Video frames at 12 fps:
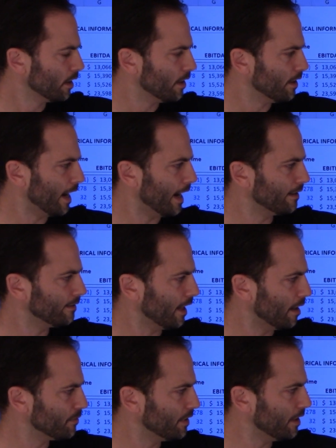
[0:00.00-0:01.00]
9
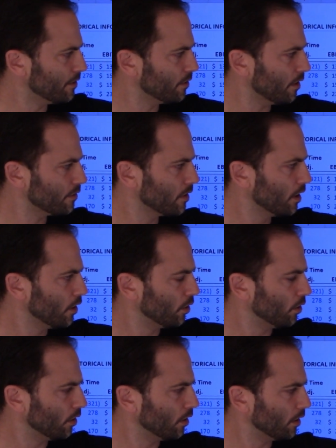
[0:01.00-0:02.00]
times. Then it starts
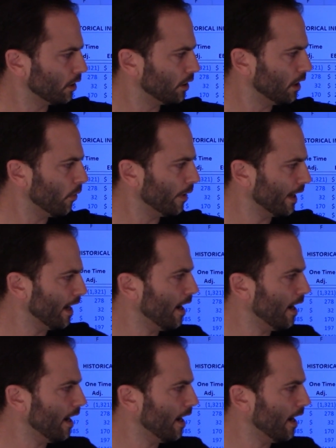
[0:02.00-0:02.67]
going